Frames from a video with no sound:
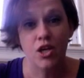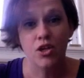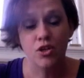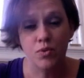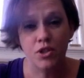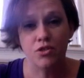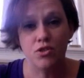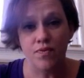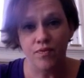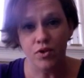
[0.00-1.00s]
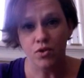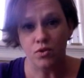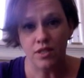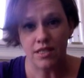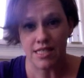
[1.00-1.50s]
You would use
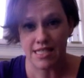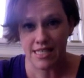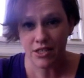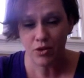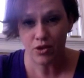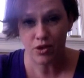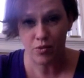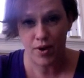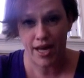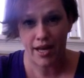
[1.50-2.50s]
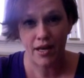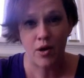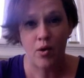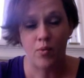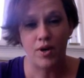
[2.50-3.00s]
vous, the singular way,
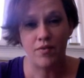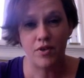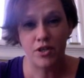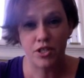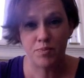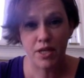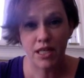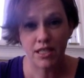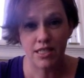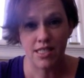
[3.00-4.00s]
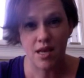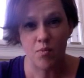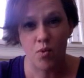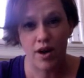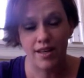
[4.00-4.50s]
whenever you're speaking to
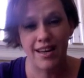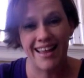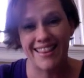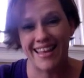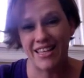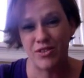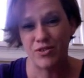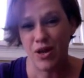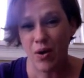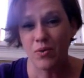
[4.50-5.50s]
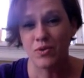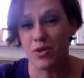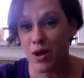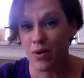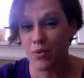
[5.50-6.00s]
someone that you don't
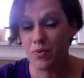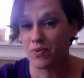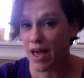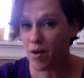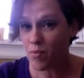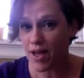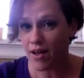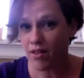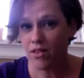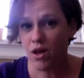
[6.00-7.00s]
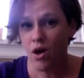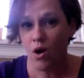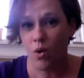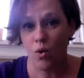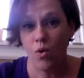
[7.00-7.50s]
know that well,
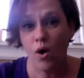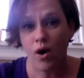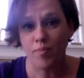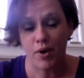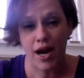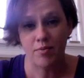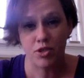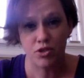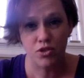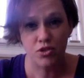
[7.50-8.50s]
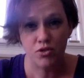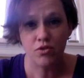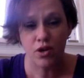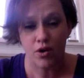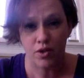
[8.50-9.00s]
or perhaps you
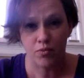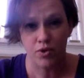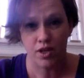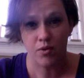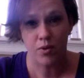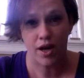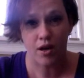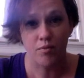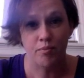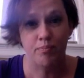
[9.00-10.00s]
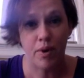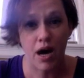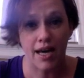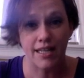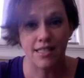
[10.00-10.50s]
do know them really well,
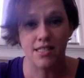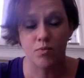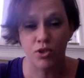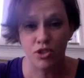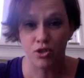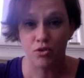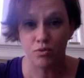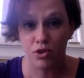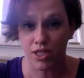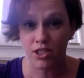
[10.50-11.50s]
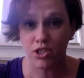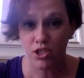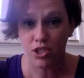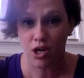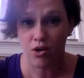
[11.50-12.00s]
but it's someone to whom you need to
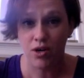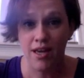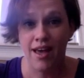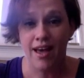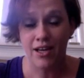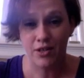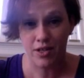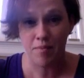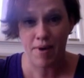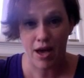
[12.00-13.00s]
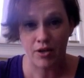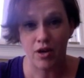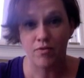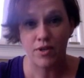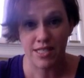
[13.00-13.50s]
show a good amount
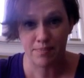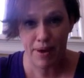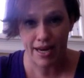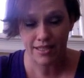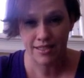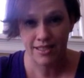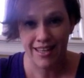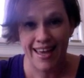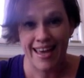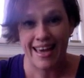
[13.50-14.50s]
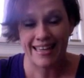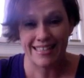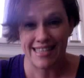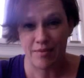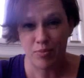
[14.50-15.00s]
of respect.
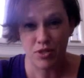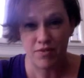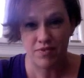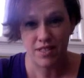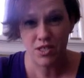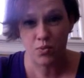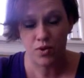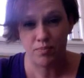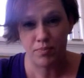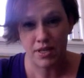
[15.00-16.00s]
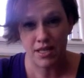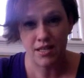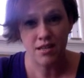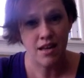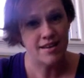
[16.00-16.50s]
Examples of this would
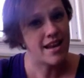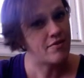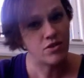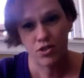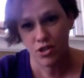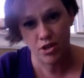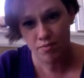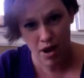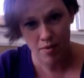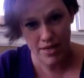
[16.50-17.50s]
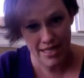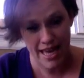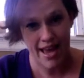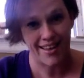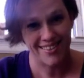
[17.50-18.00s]
be never to your mom and
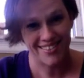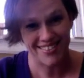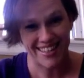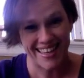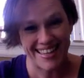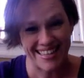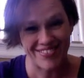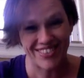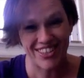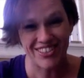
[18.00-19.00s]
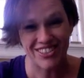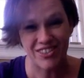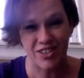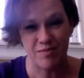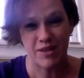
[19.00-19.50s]
dad, okay? Even though you
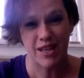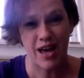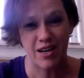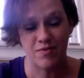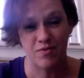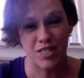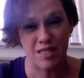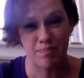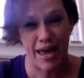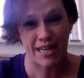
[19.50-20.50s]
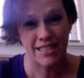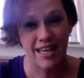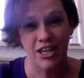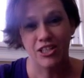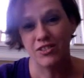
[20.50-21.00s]
show them a lot of respect,
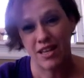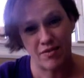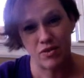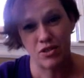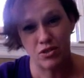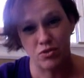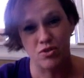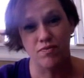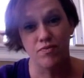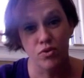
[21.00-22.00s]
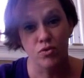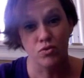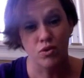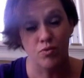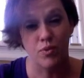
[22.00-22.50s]
you never use
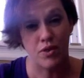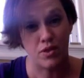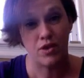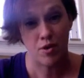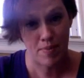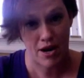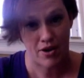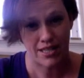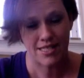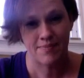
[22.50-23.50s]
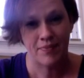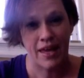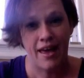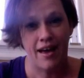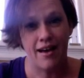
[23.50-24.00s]
vous with your parents.
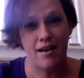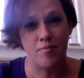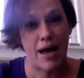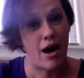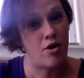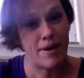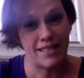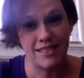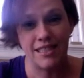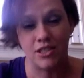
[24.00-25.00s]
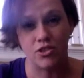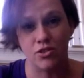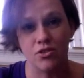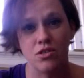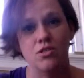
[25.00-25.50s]
But how about
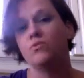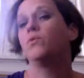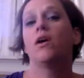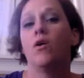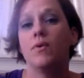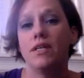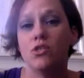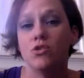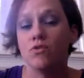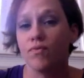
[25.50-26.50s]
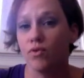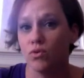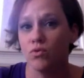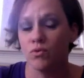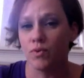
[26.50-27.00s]
teachers? You would always use
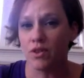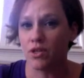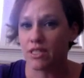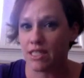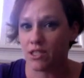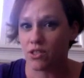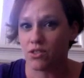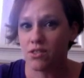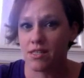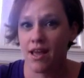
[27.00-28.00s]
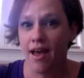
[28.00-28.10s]
vous with your teachers.